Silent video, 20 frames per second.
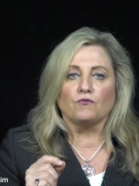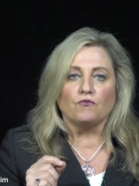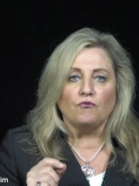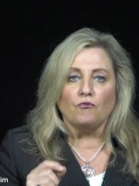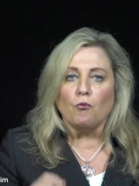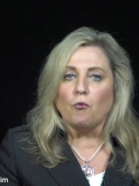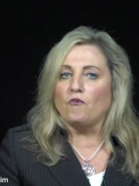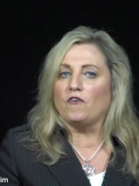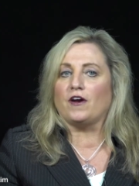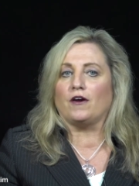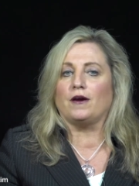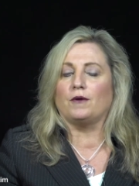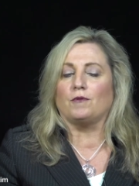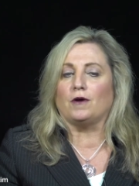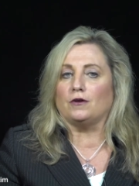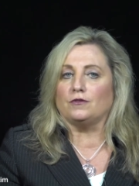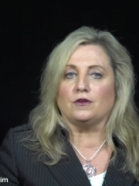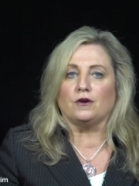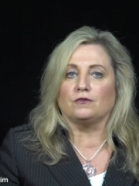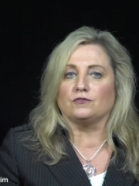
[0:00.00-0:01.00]
very
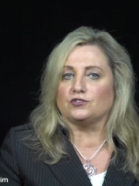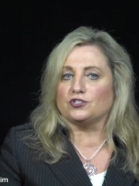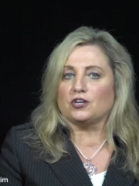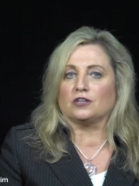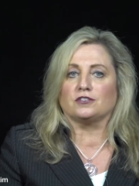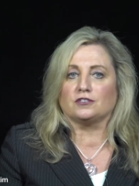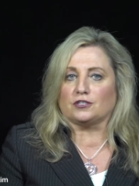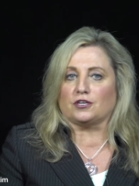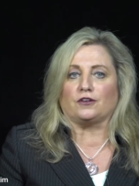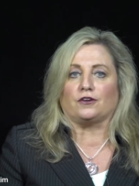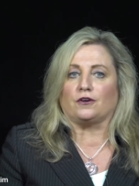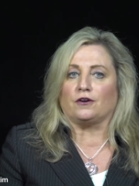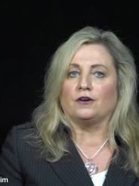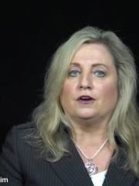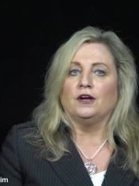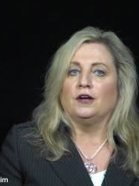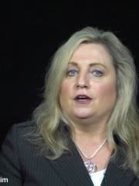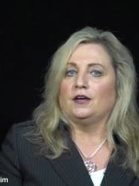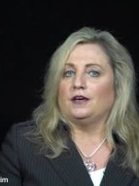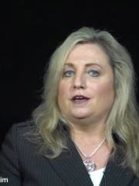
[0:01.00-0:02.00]
well known, Chuck Skinner,
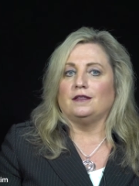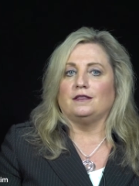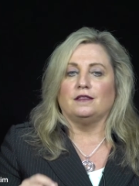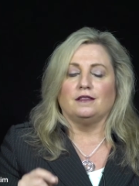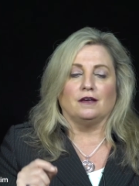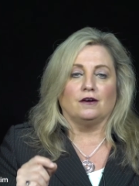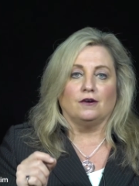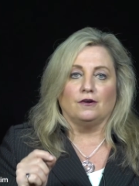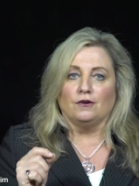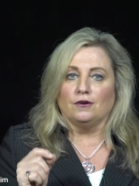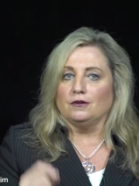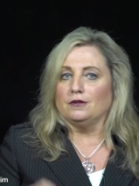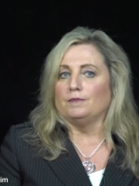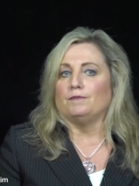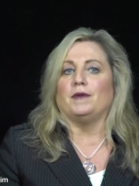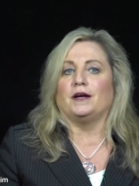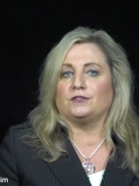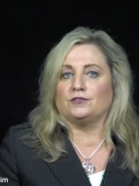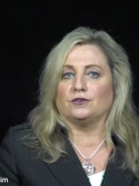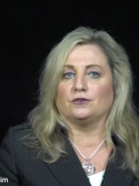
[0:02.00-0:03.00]
in the whole
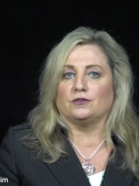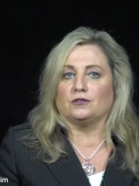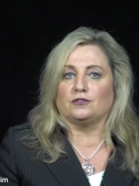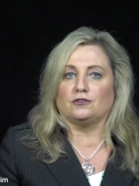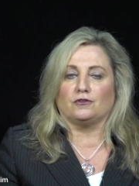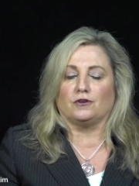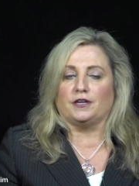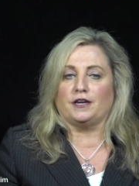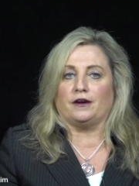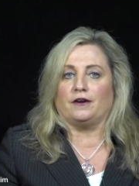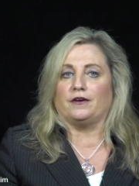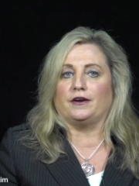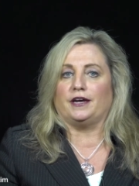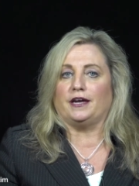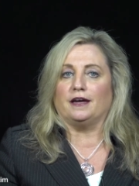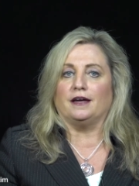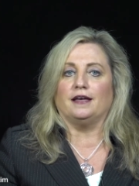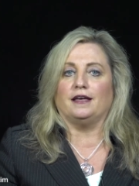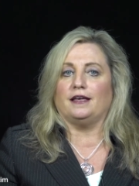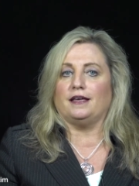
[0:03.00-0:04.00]
Metro Detroit
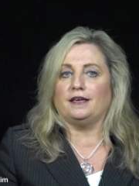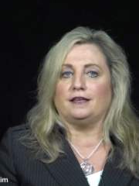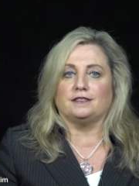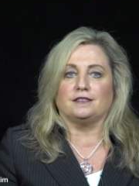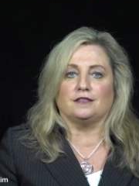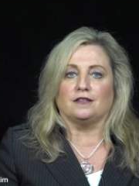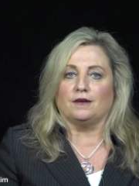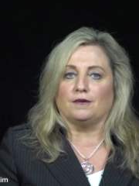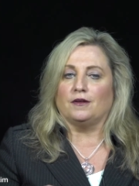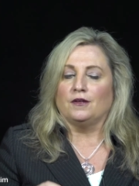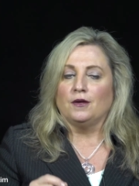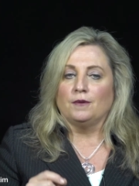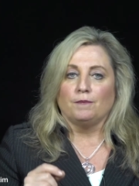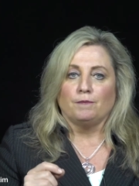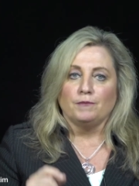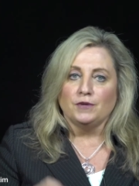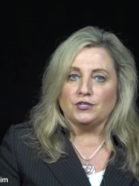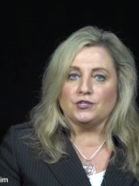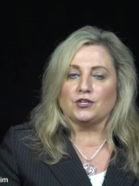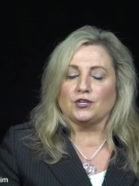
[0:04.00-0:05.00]
area. He's in the
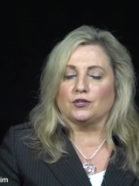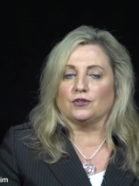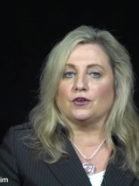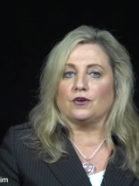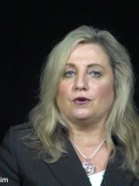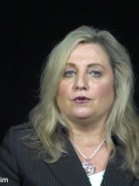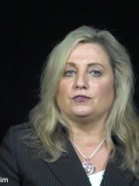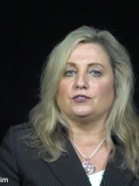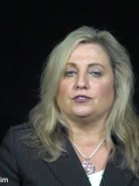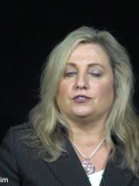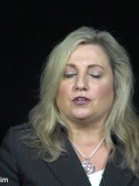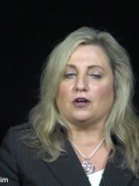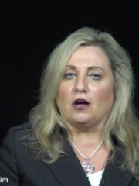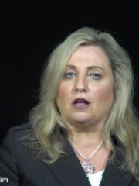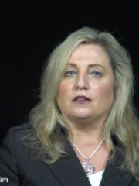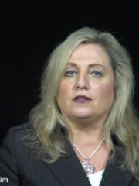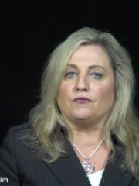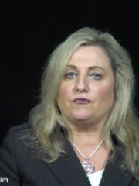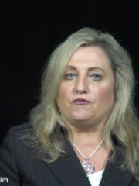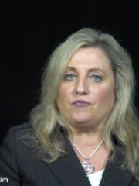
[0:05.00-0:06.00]
Michigan Coaches
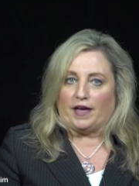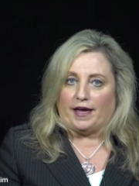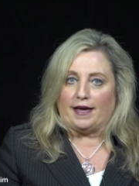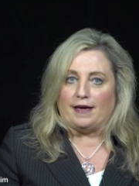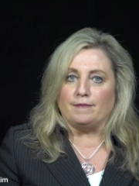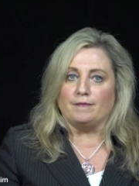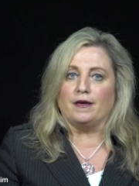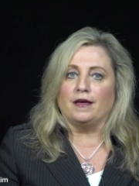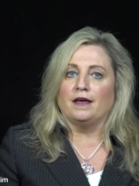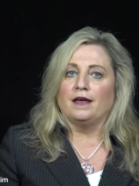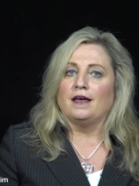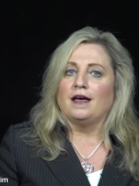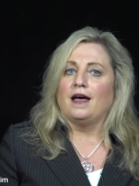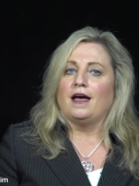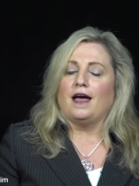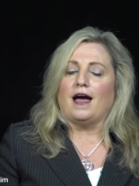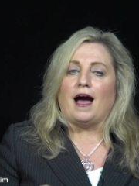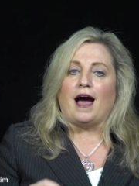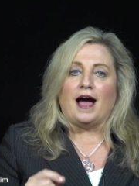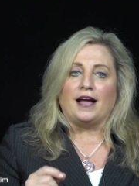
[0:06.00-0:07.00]
Hall of Fame.
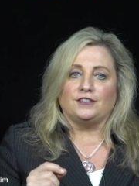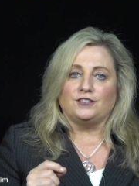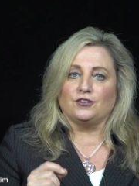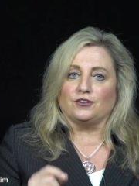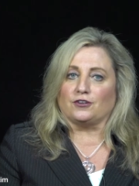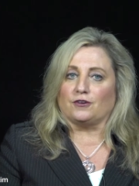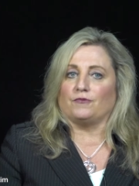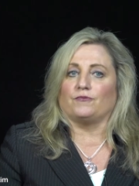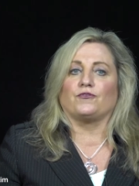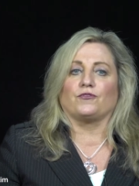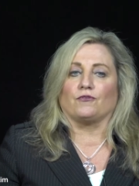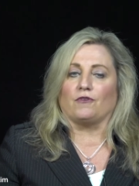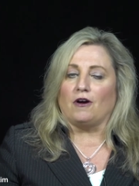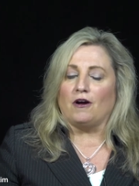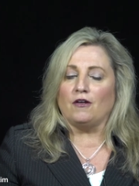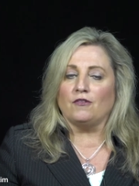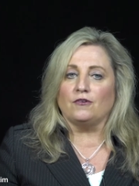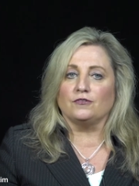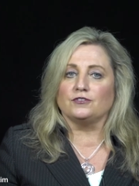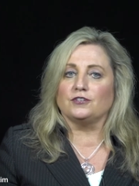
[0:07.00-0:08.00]
I took him through
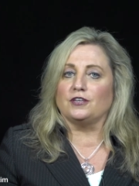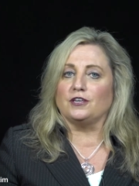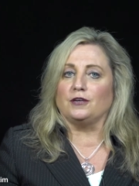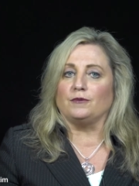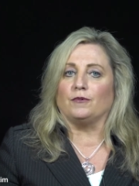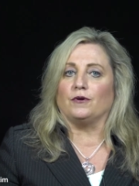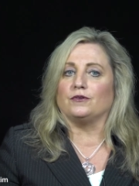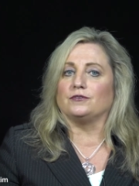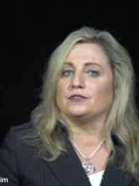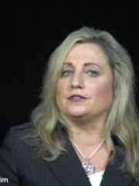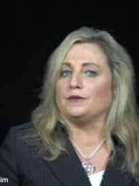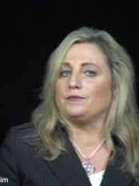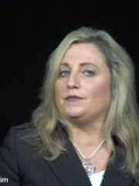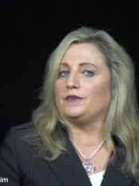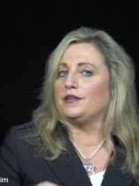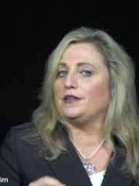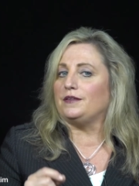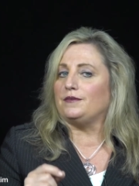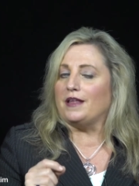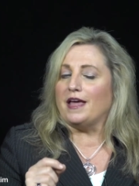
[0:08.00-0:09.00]
all those chemos
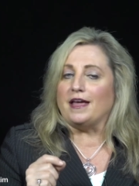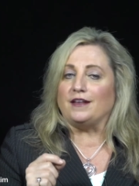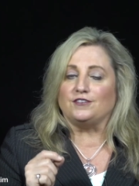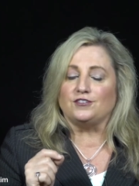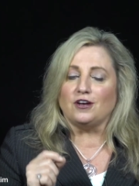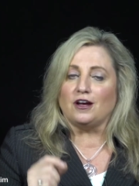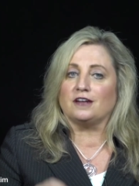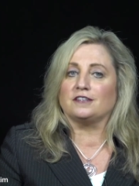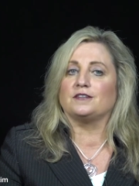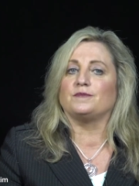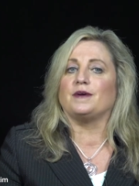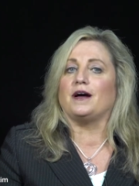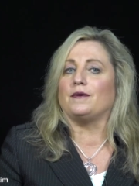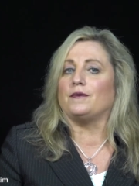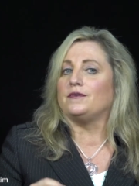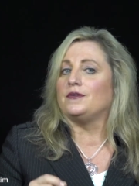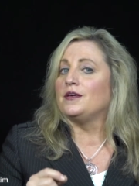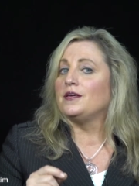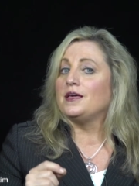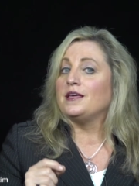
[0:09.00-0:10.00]
and talked
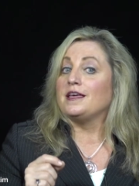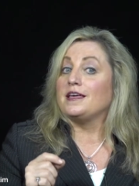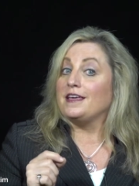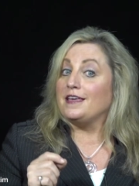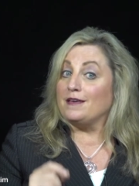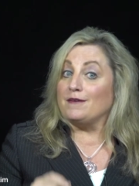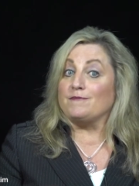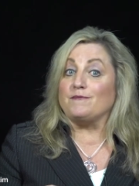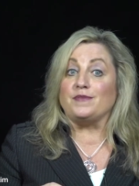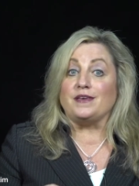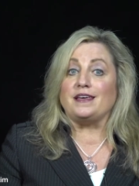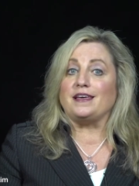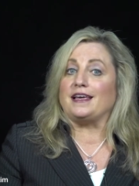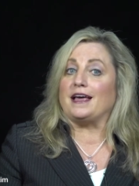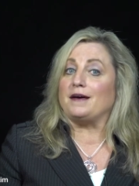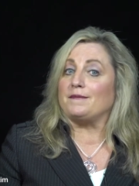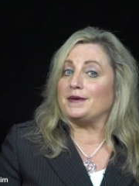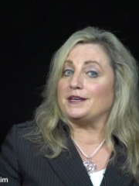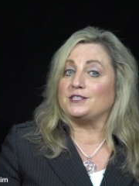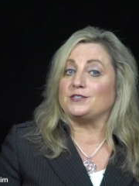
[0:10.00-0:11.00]
about him being
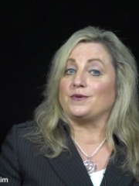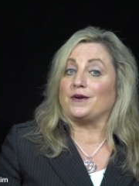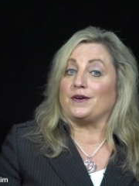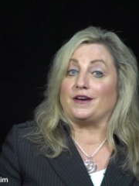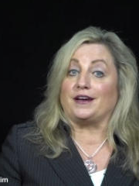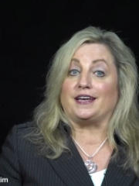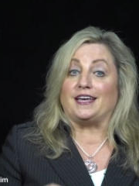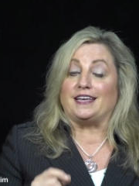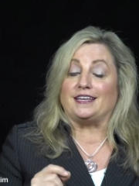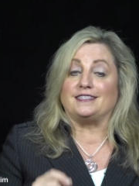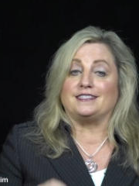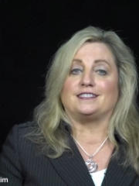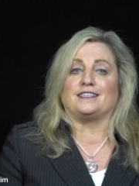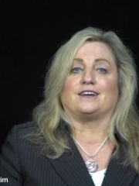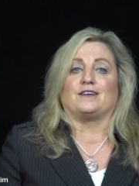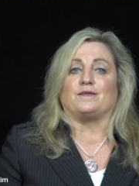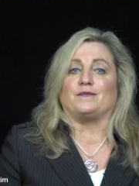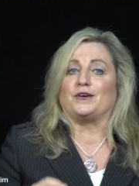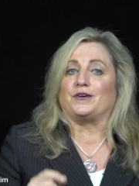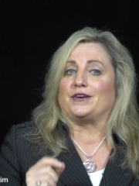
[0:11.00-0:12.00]
at my swearing-in
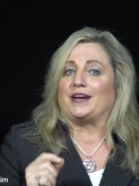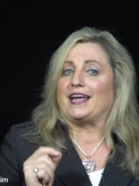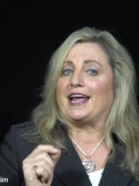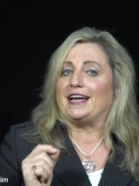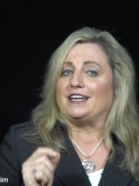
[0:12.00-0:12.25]
ceremony